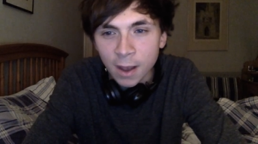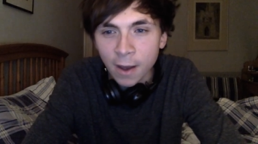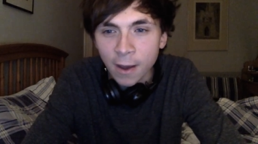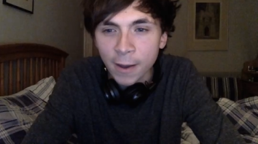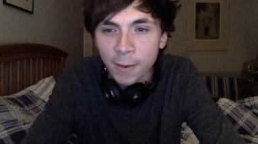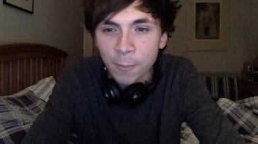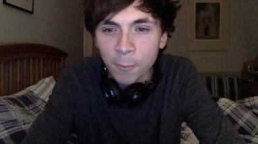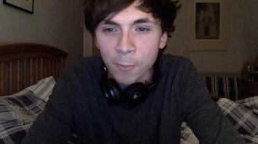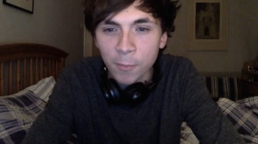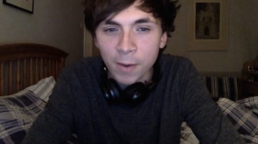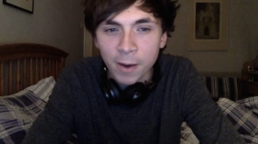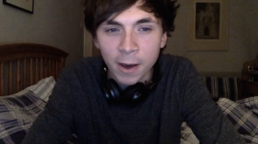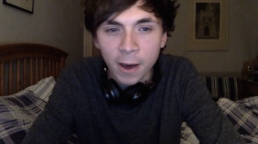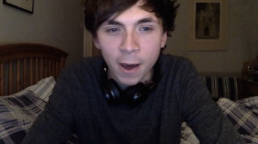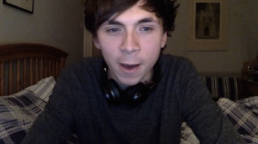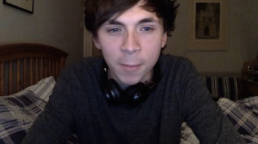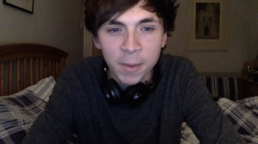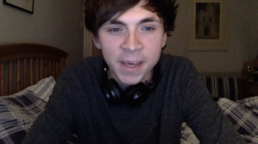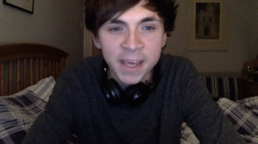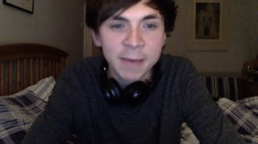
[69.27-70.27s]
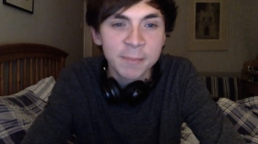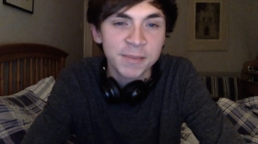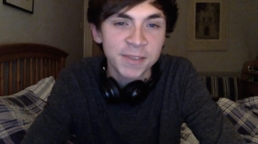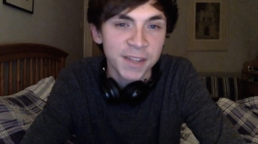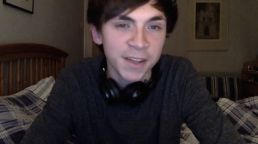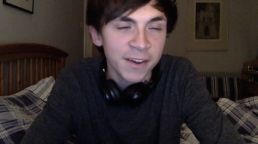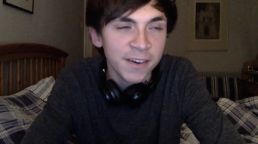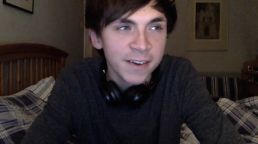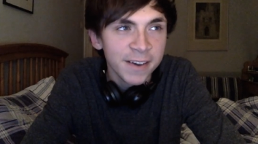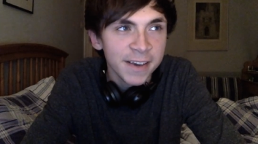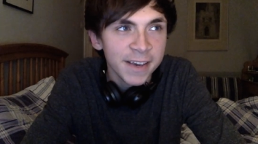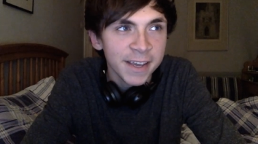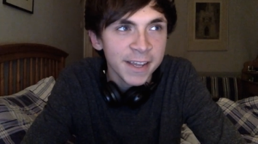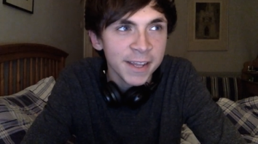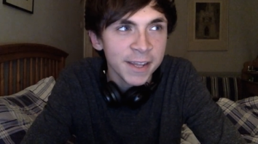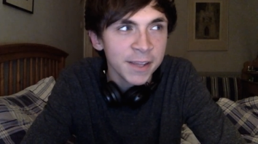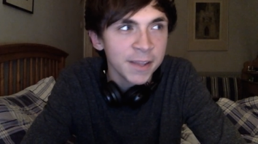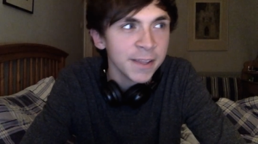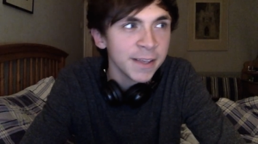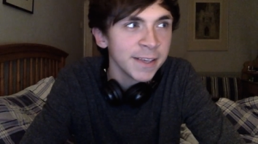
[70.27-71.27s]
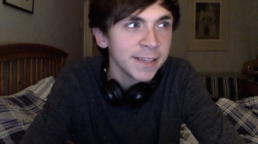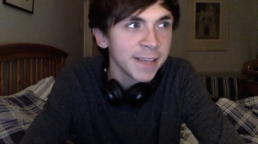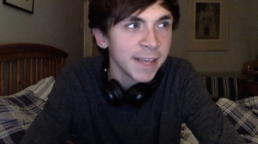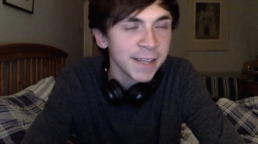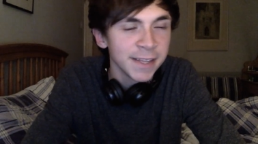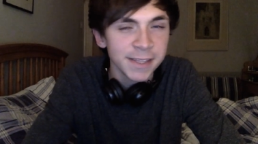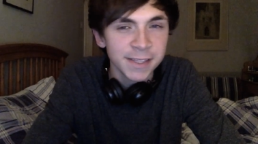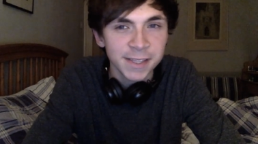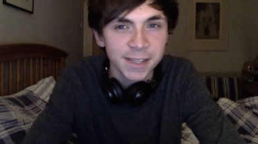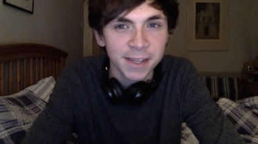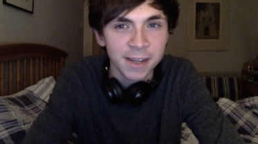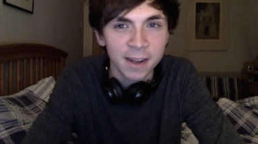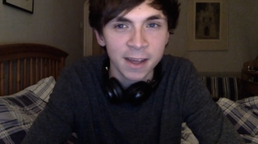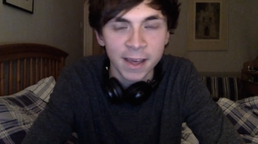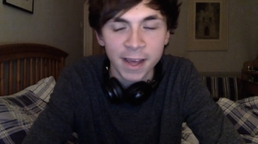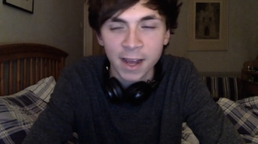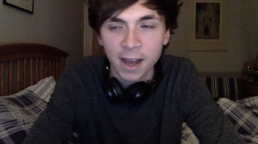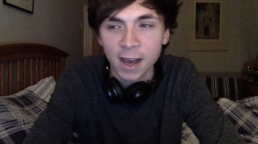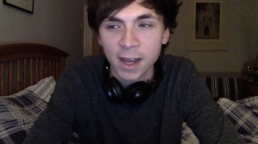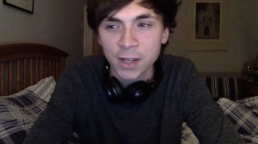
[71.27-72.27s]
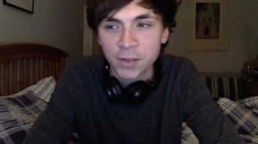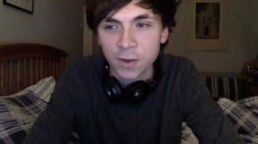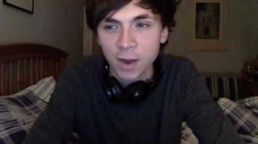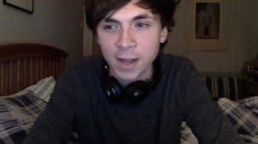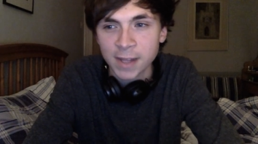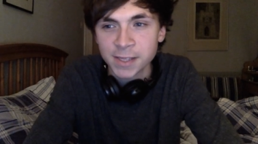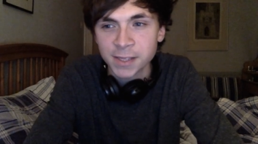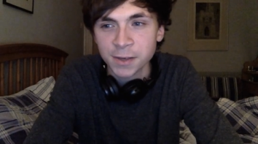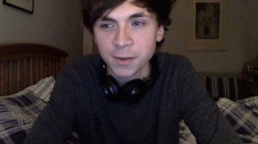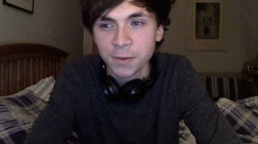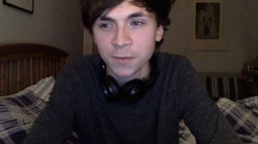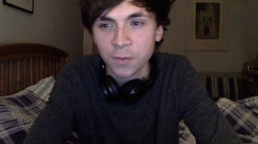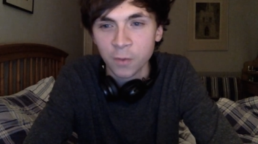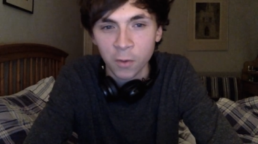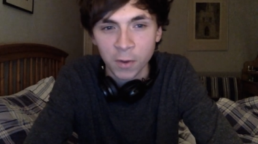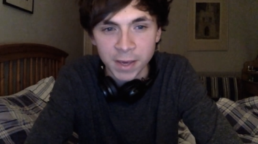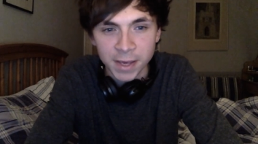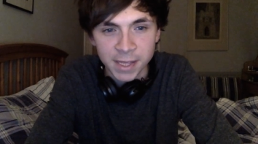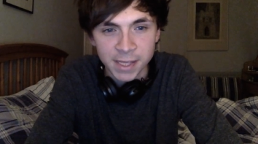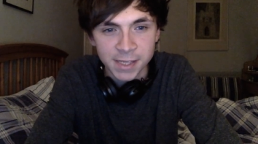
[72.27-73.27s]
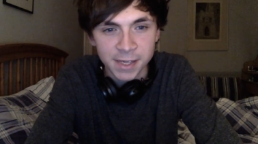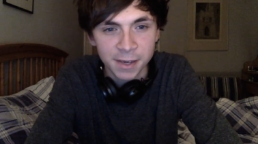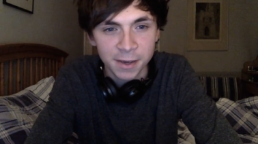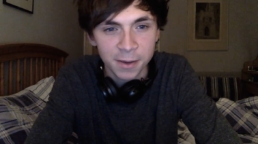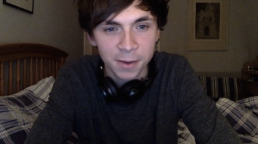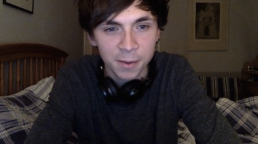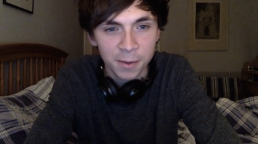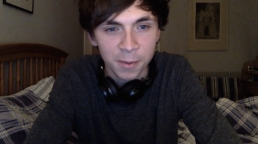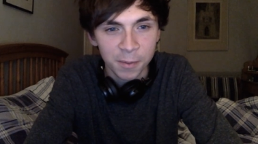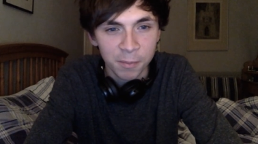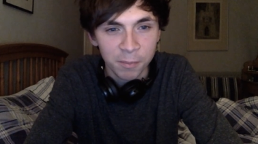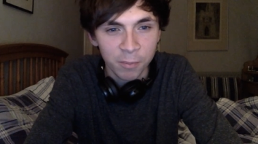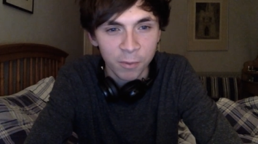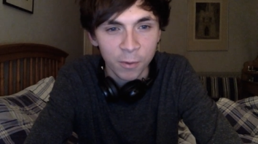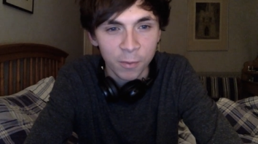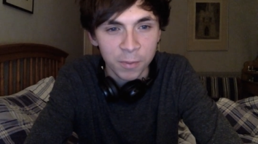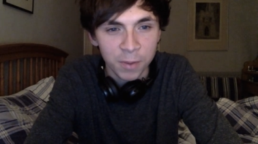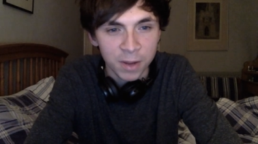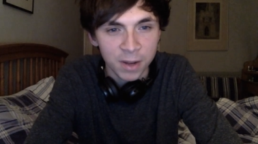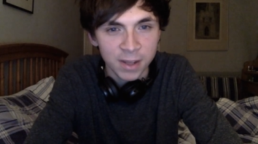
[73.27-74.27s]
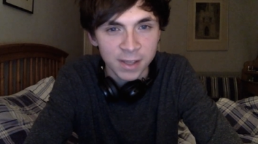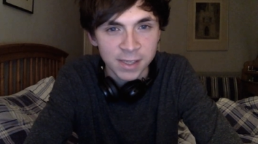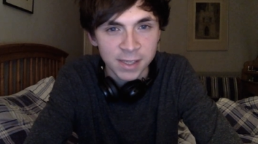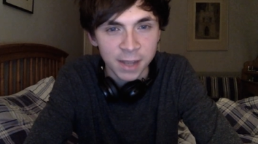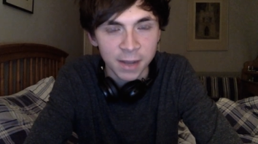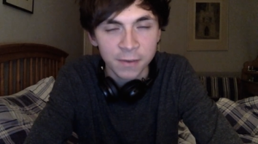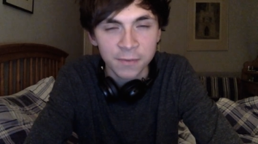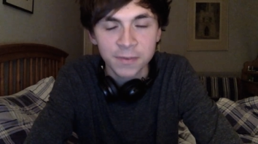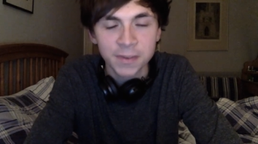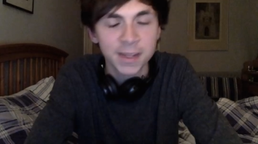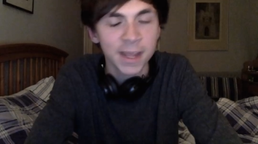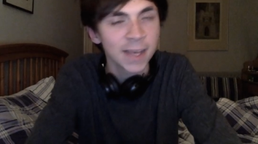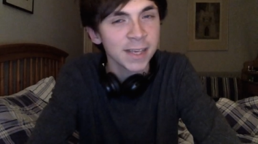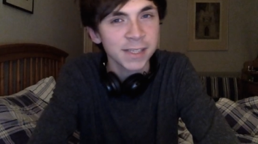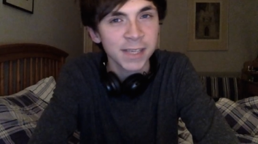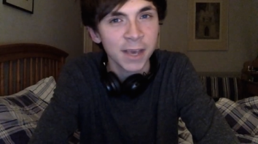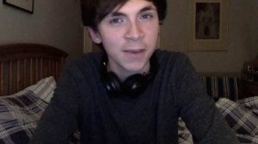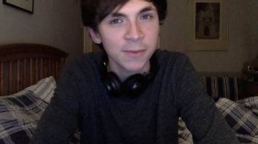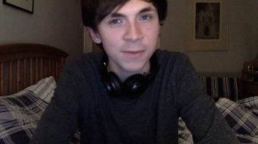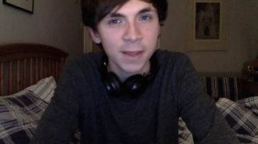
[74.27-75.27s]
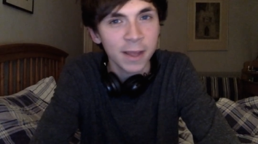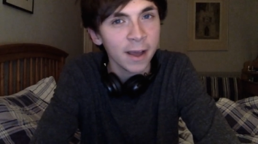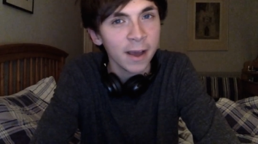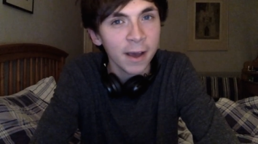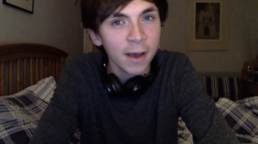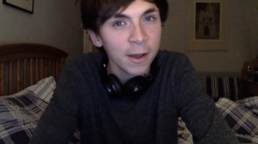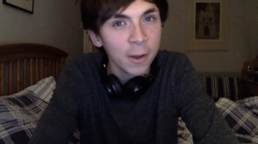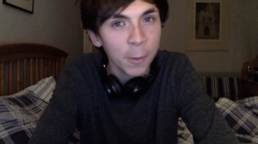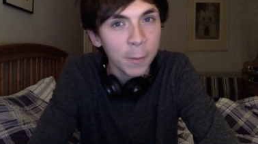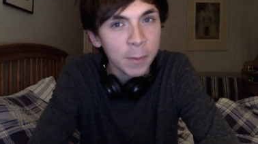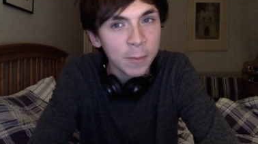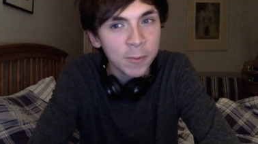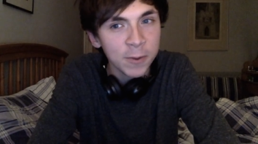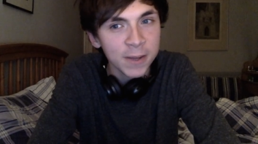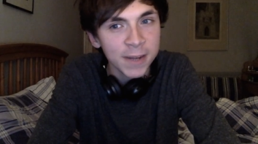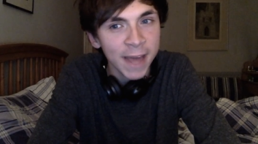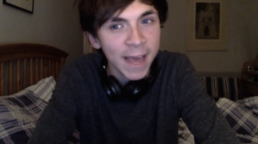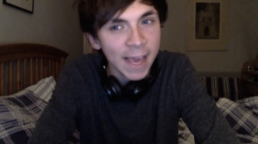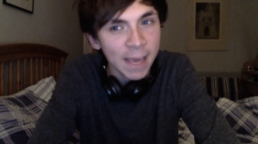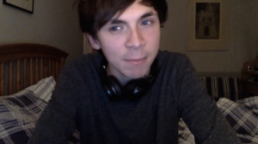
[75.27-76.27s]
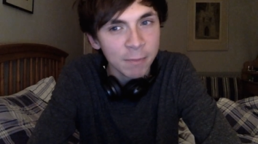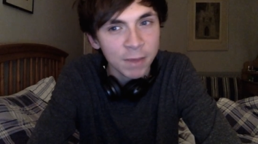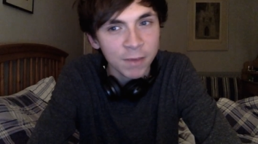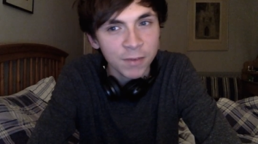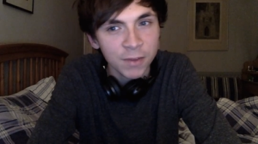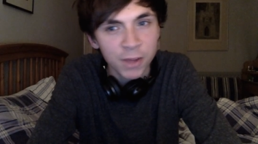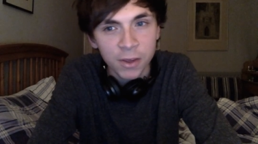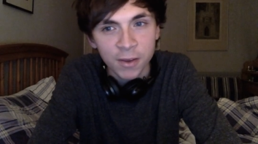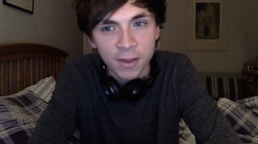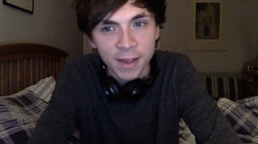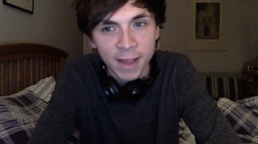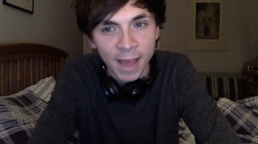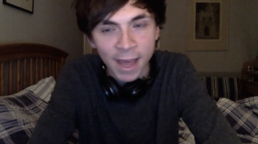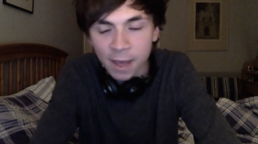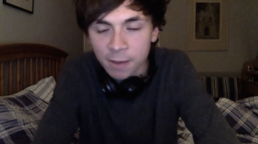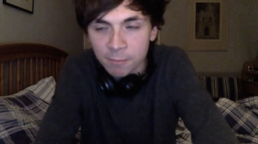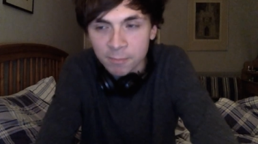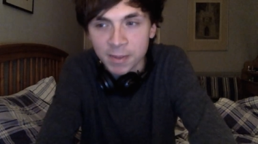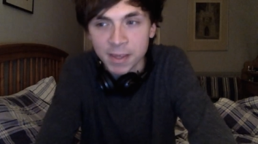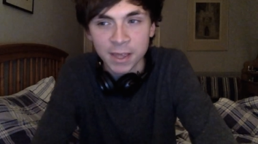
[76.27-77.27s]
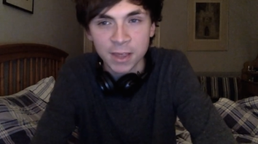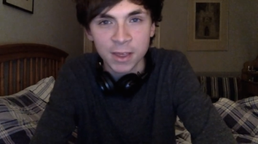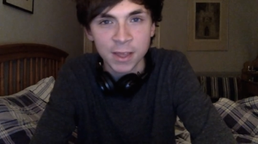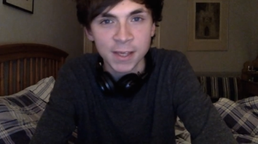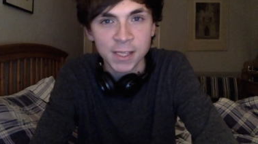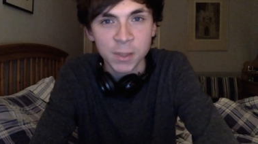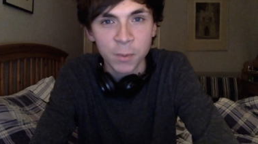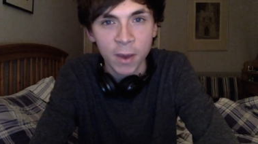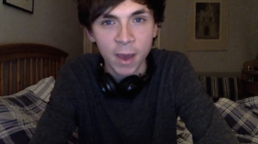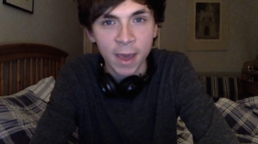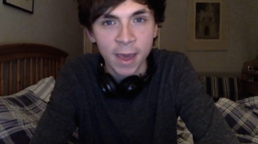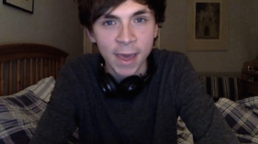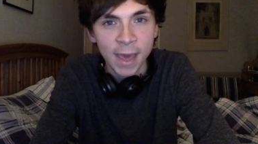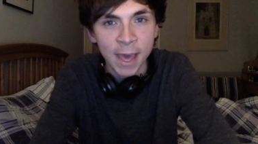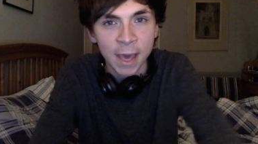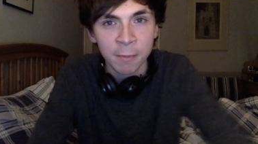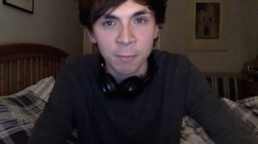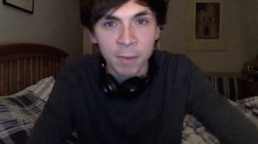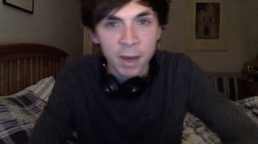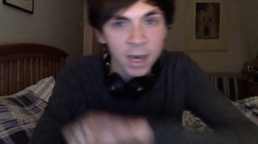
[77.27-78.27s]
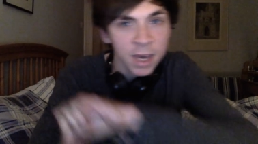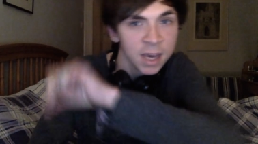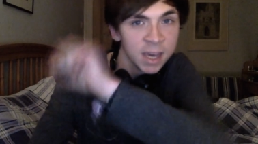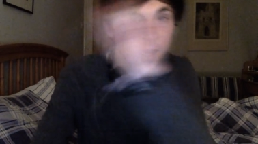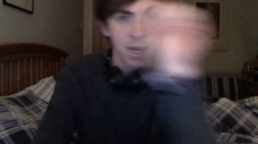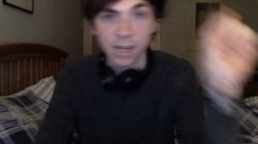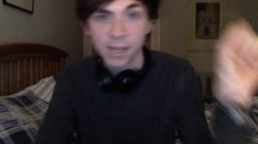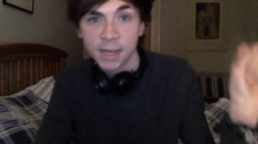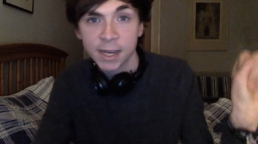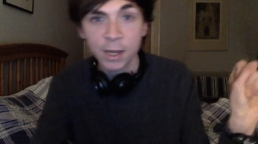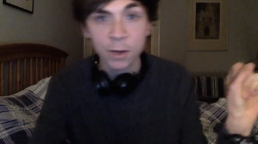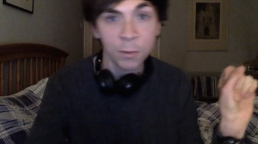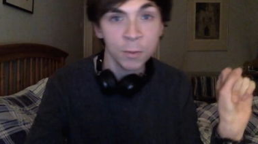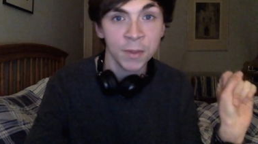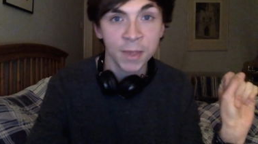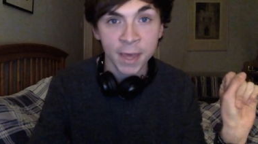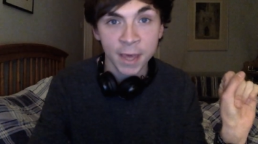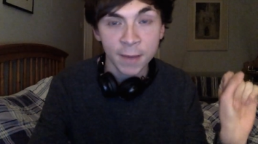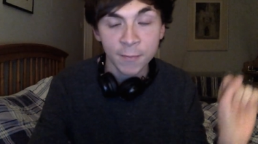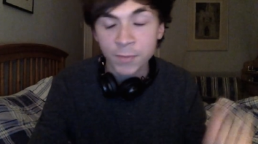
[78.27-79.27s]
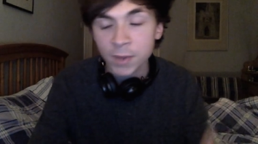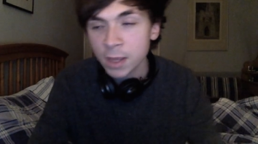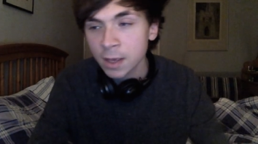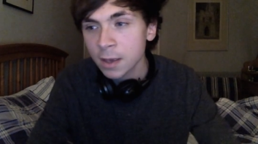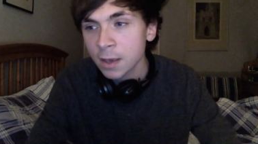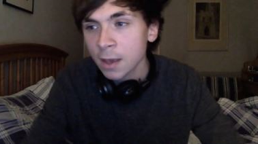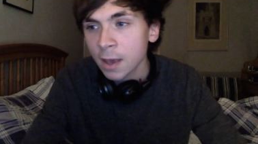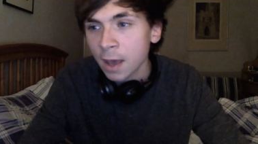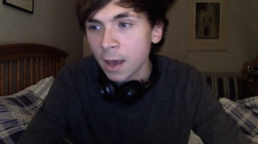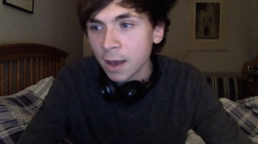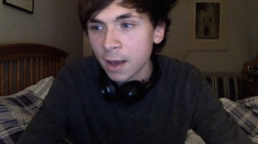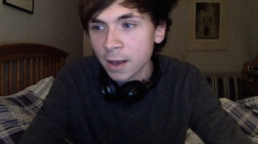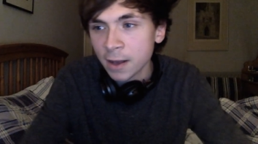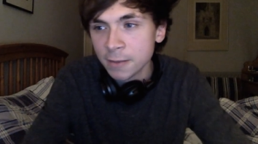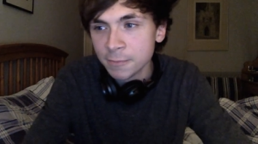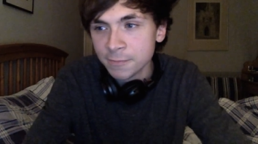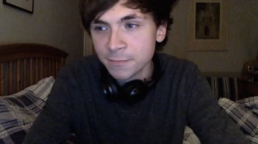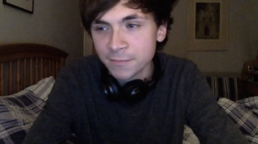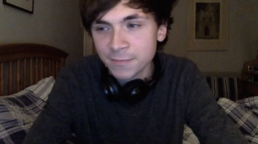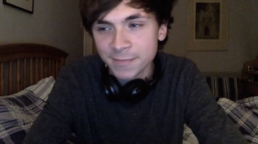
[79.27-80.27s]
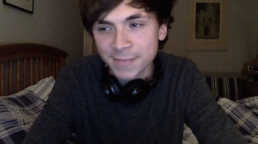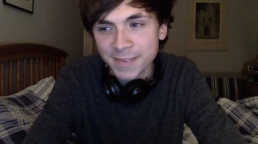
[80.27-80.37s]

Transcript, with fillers: I'm I'm a hipster in the sense that like I try to avoid popular stuff, and that's um, a lot of people are gonna hate me for doing that, but it's just the way I am. Deal with it. Um,